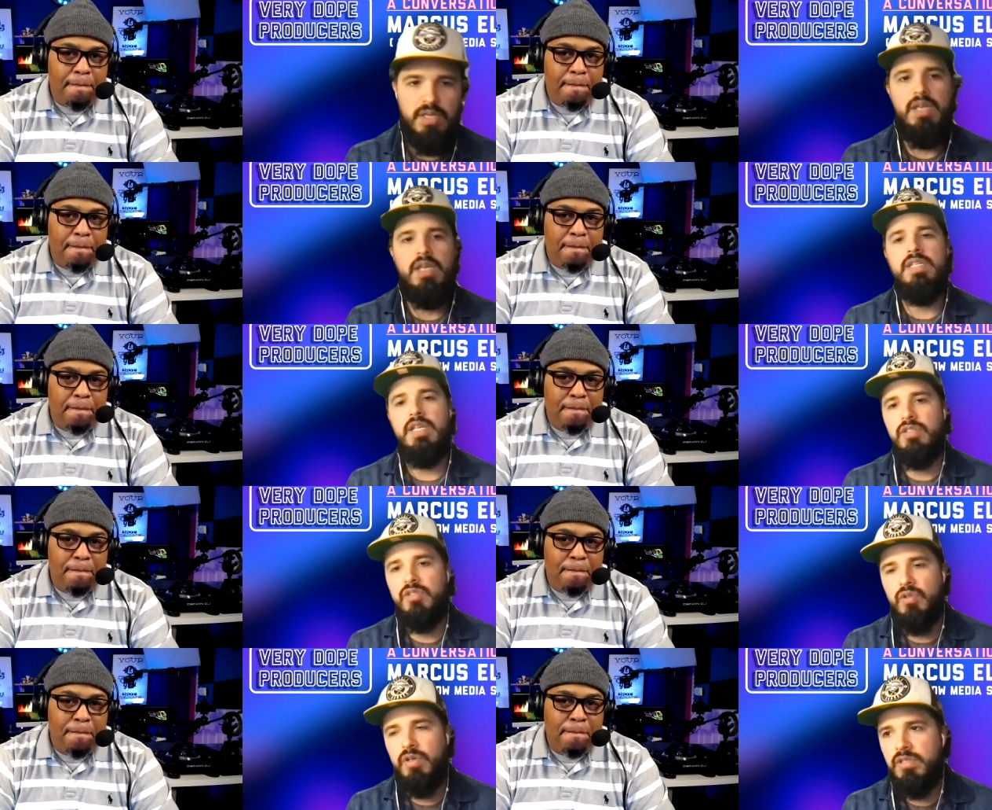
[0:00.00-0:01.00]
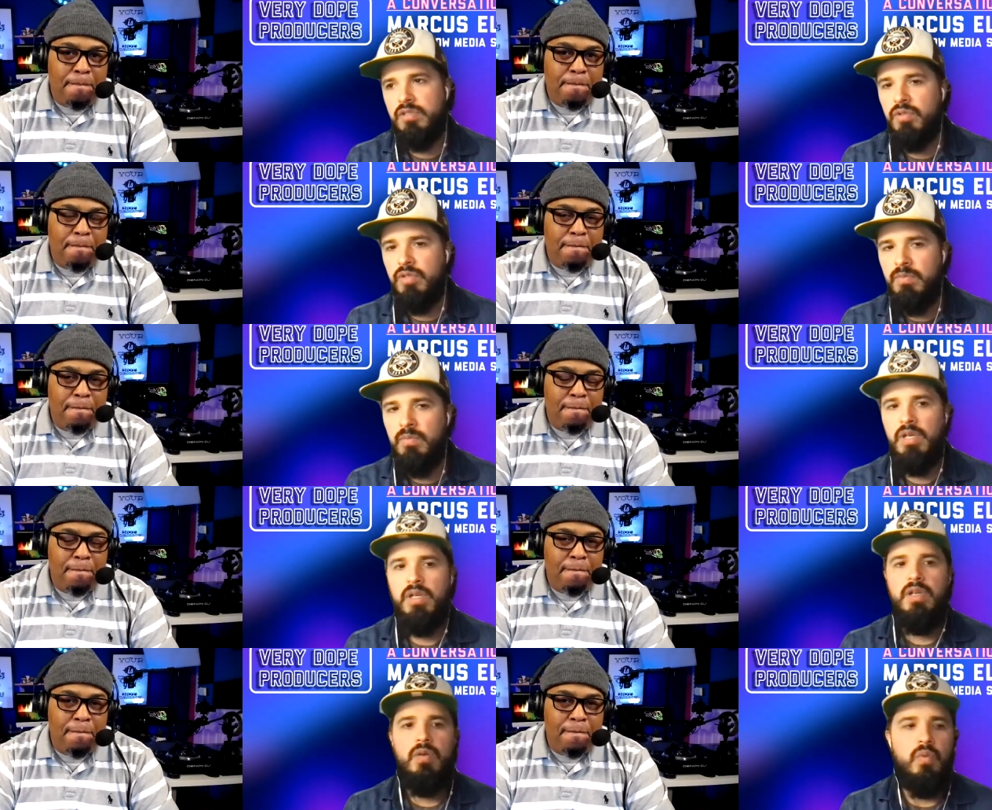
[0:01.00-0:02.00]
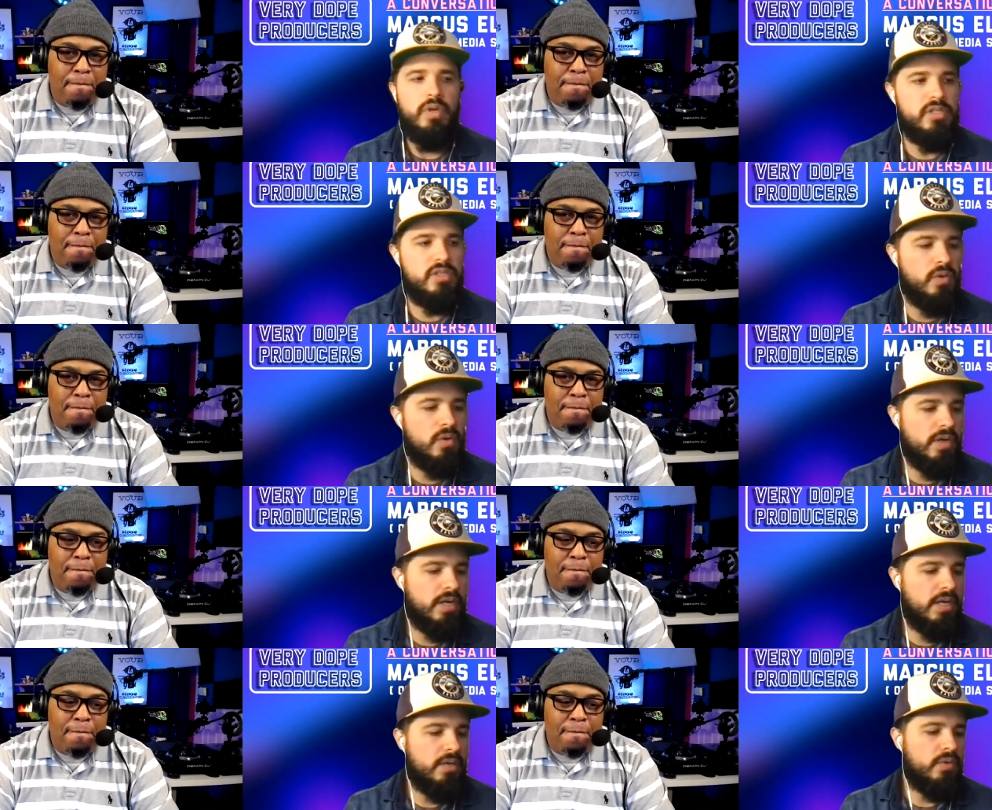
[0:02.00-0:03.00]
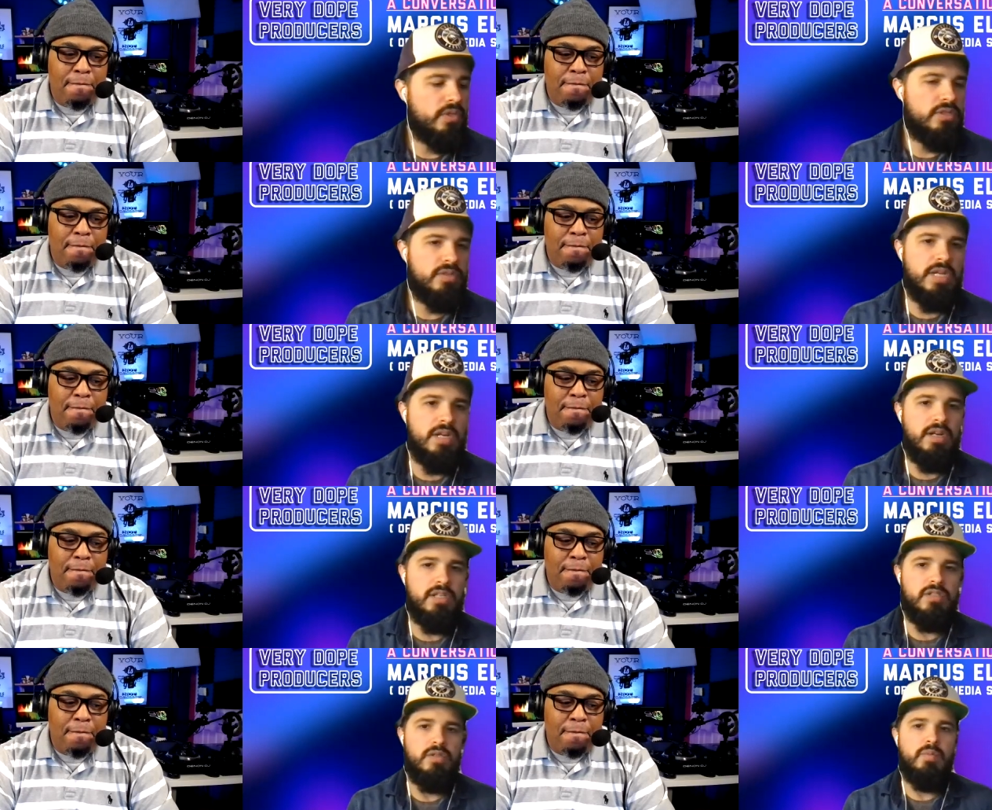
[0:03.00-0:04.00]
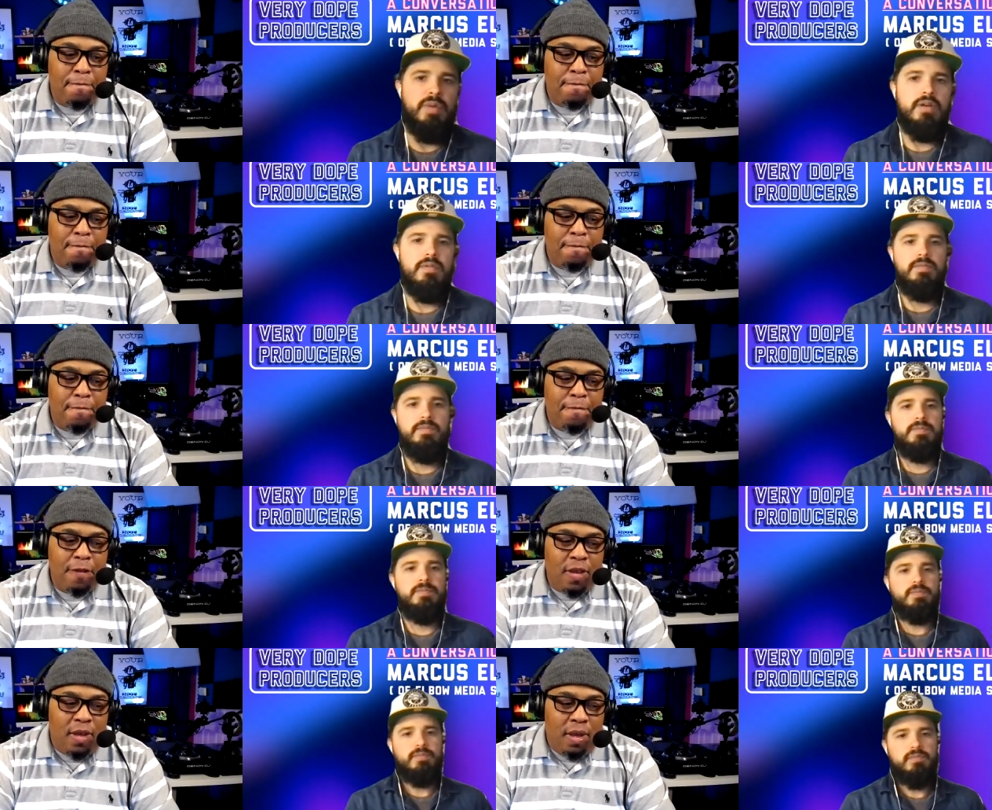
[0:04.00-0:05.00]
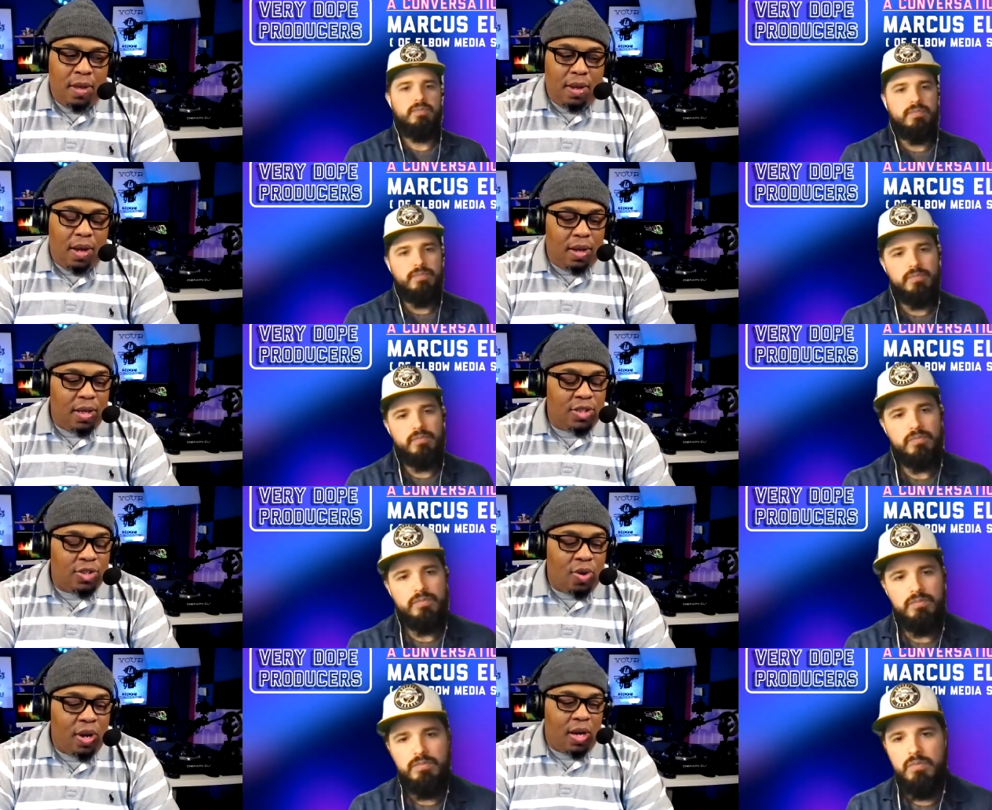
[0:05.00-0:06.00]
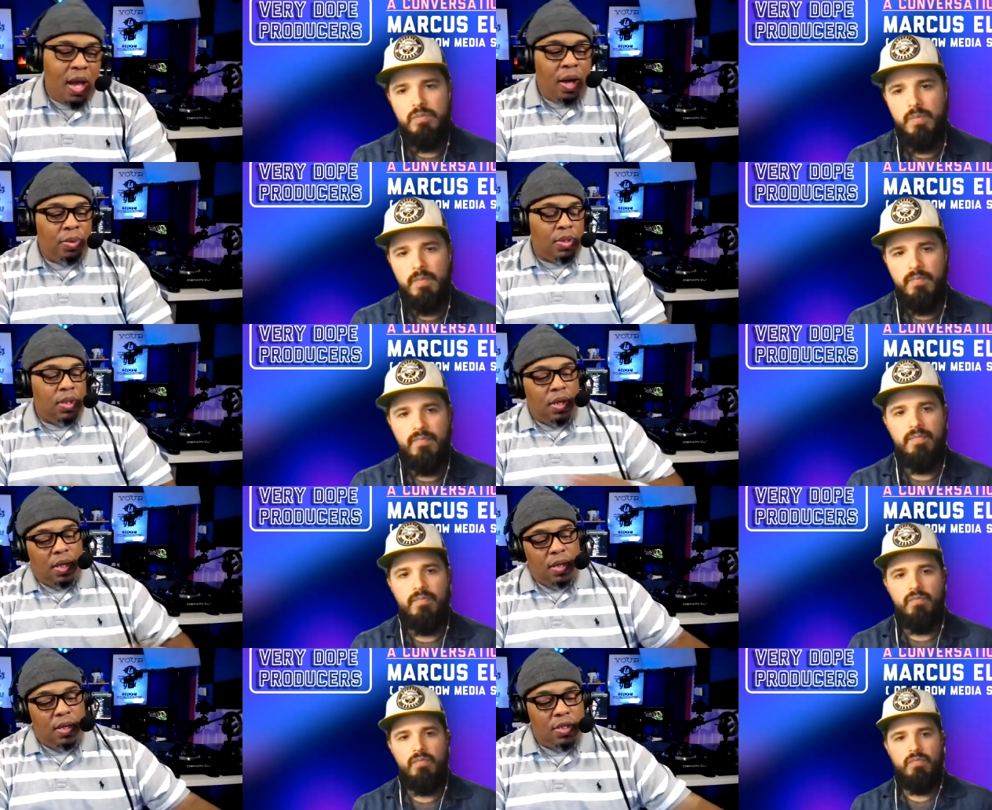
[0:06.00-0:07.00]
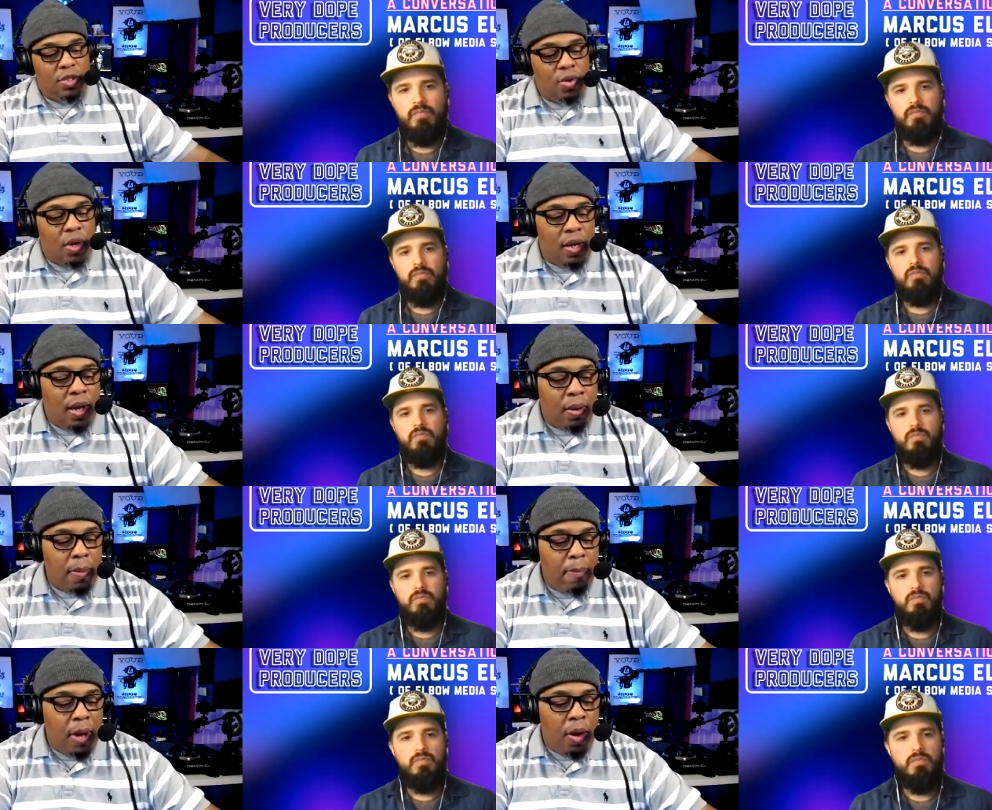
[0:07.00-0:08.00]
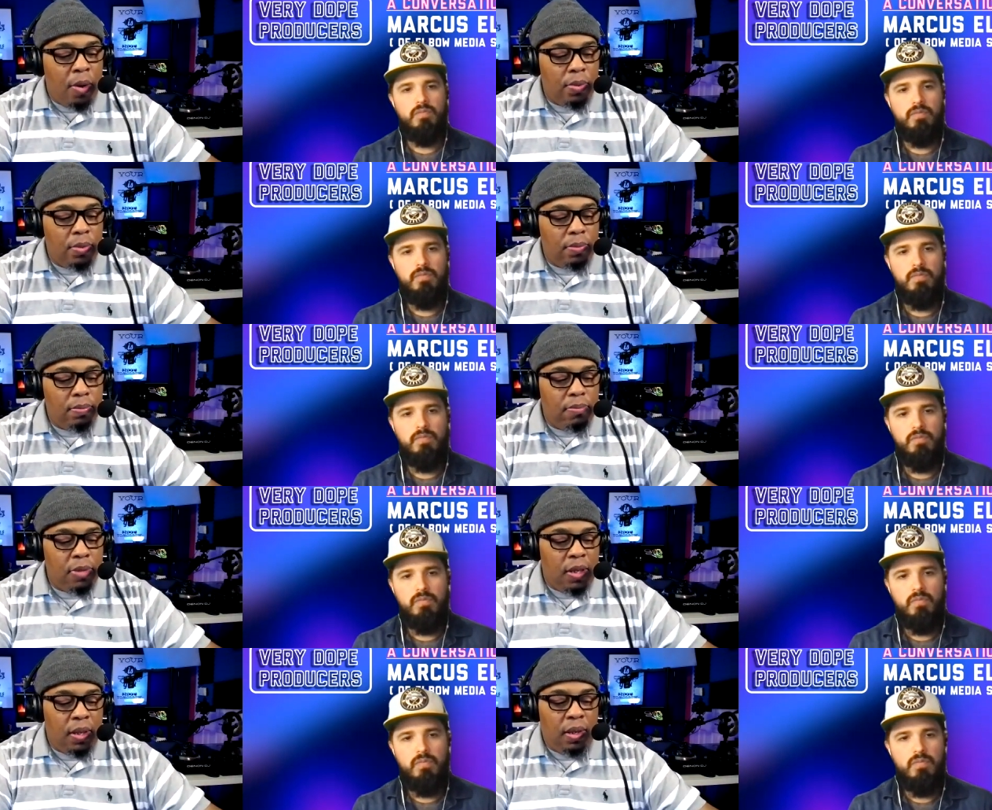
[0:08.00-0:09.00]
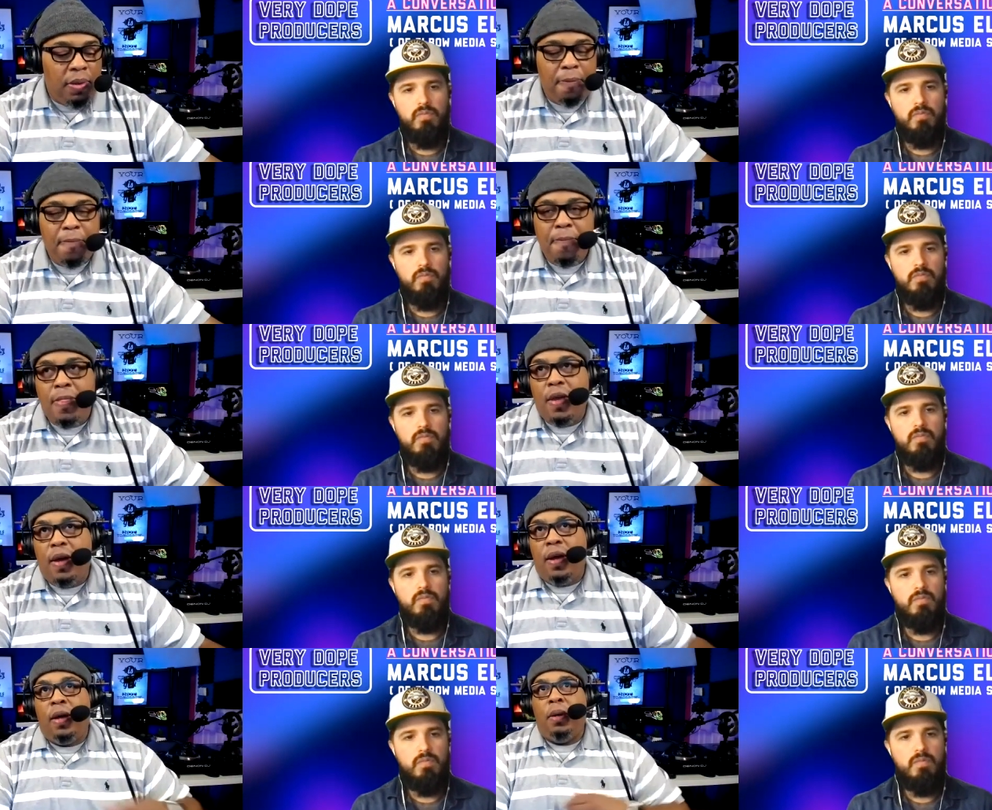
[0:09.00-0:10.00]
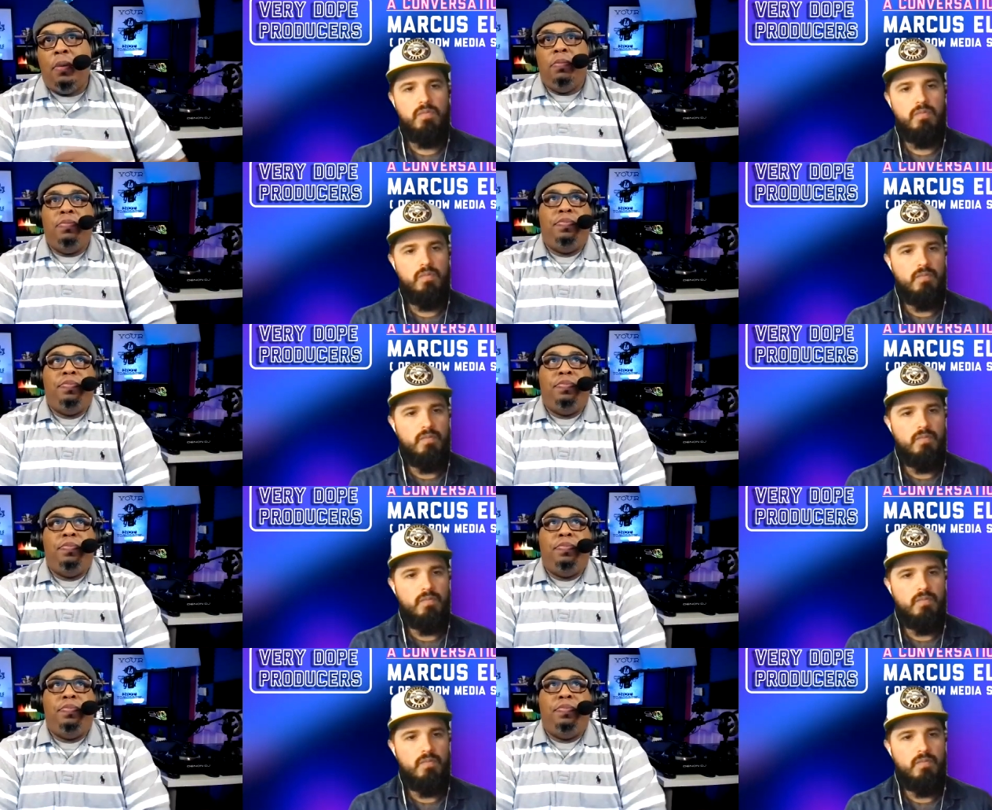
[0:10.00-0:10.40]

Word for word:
Speaker 1: and yet to join the stream. What is your uh, what is your Saturday night stream about?
Speaker 2: Uh, it started out. Uh, it started out about me um,